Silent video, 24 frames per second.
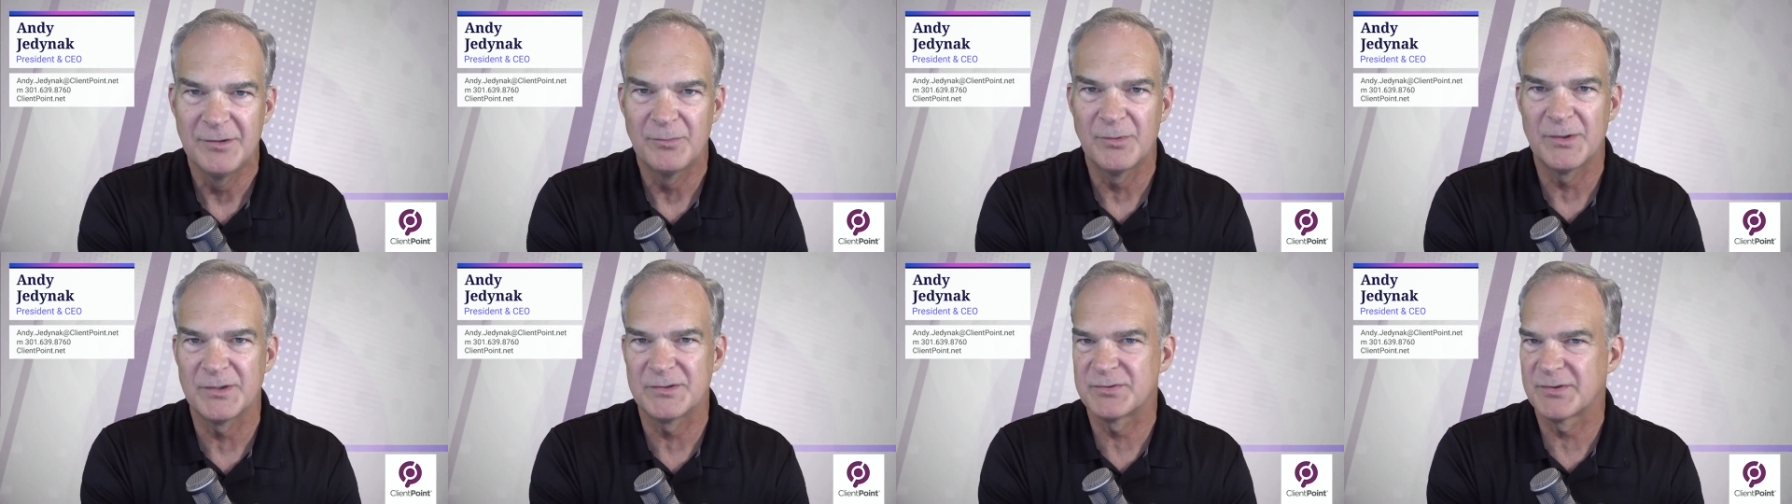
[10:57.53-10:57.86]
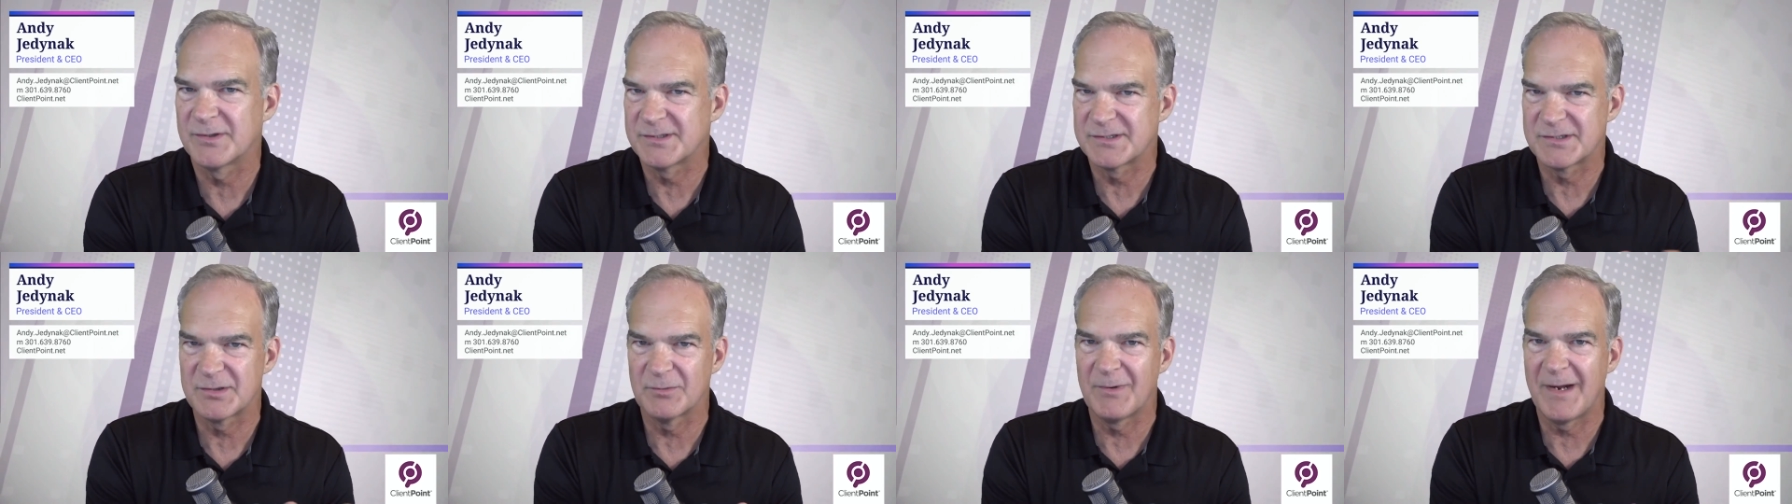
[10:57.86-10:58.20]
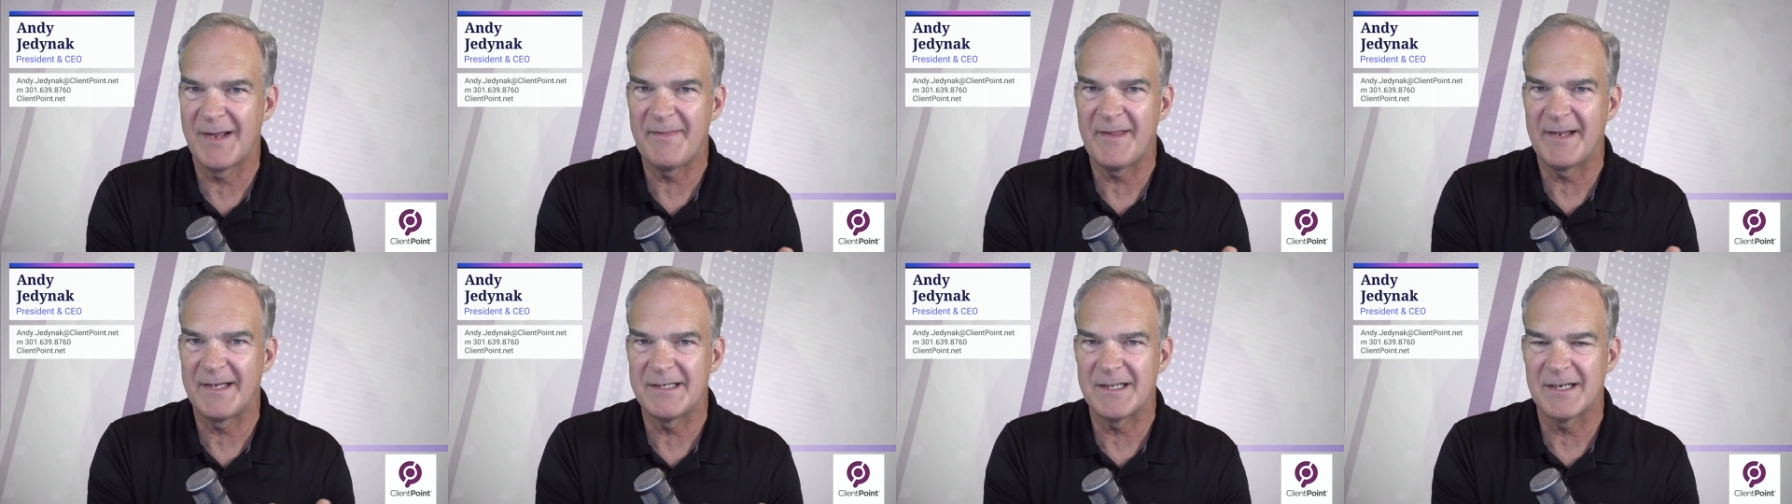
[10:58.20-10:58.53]
which was the
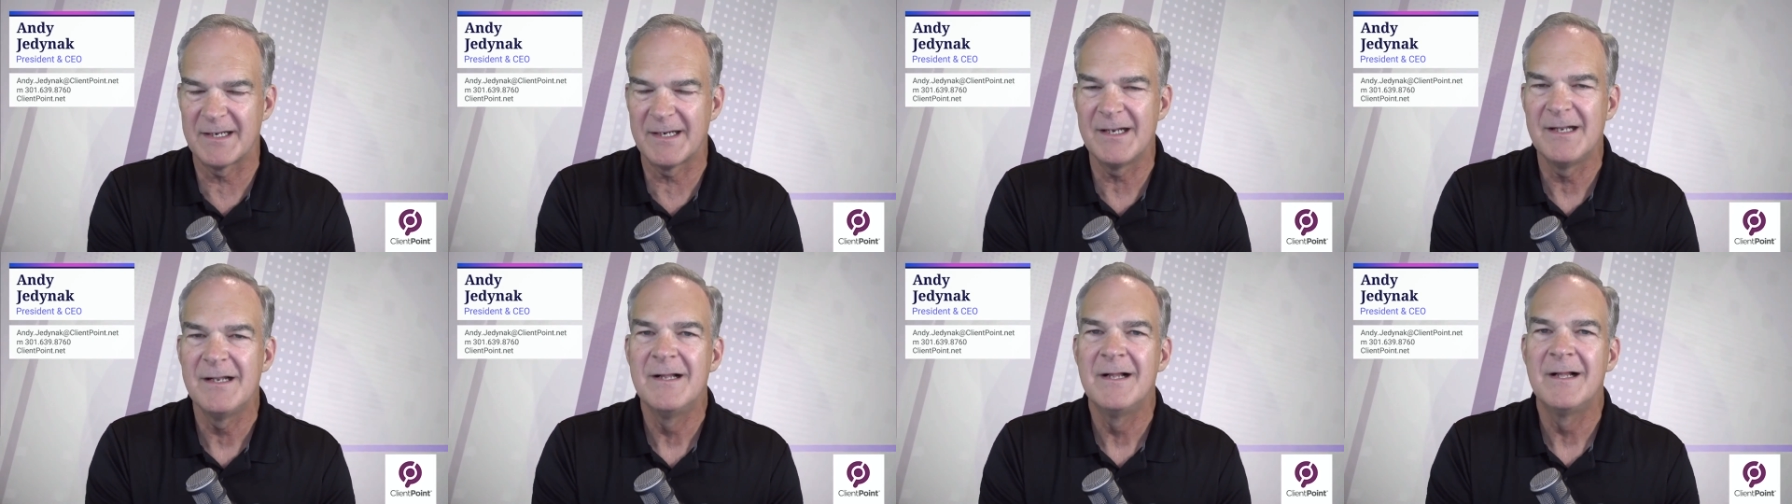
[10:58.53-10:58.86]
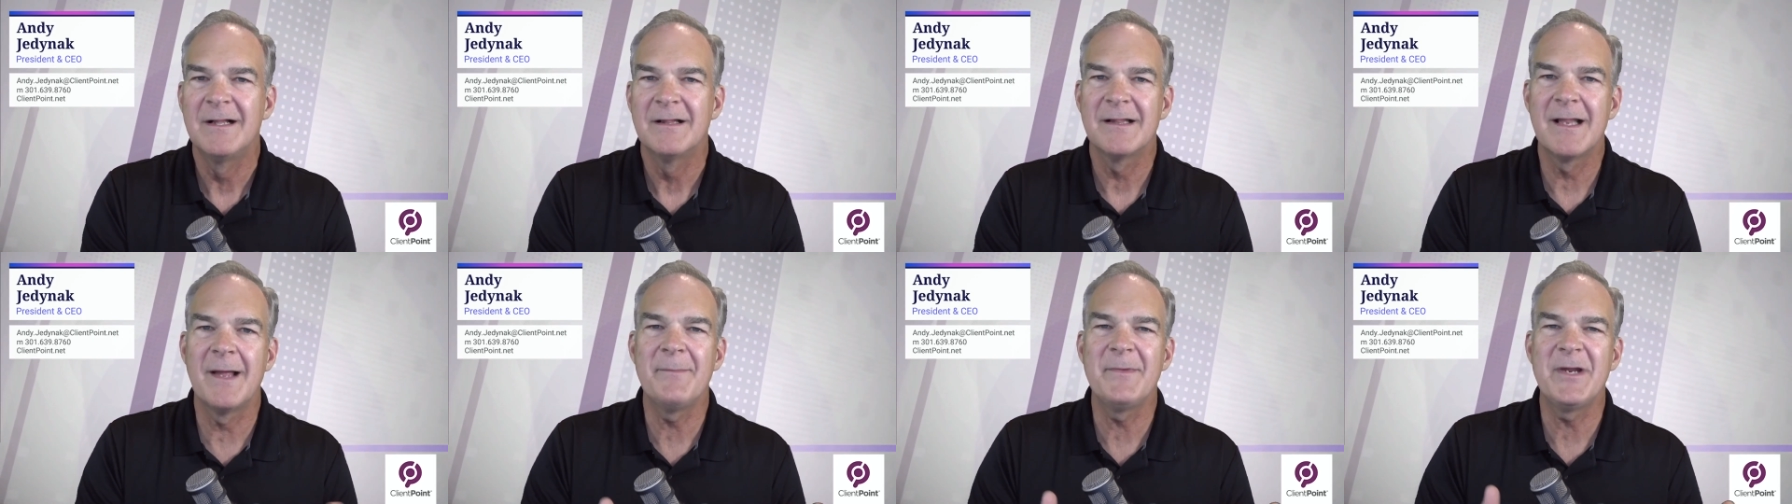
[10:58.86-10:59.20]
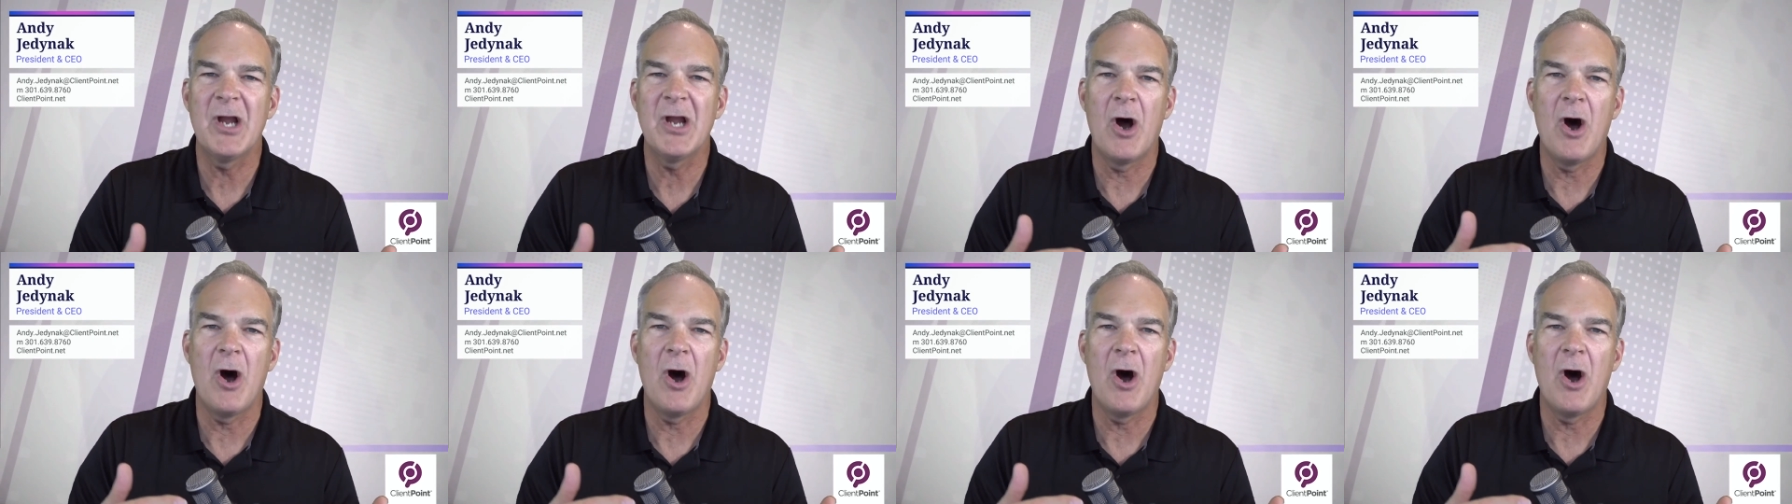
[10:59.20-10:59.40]
way they did it, let me